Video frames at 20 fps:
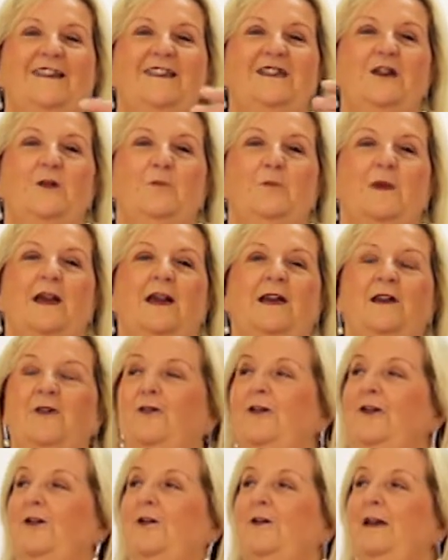You may hear
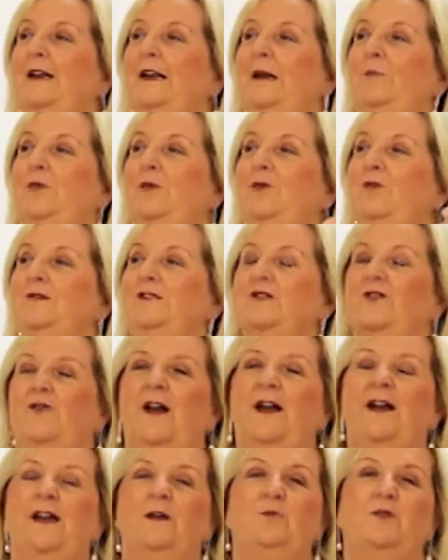your little bones
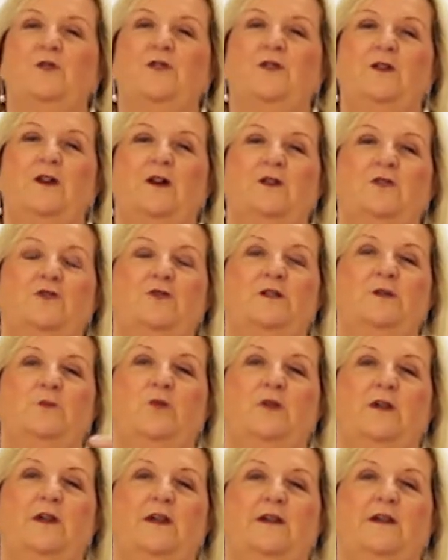cracking, but they're not going to
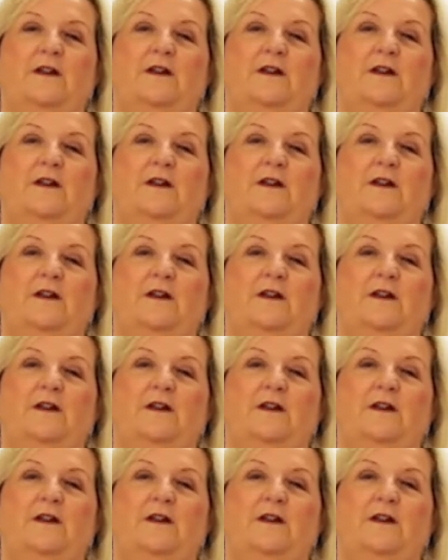break.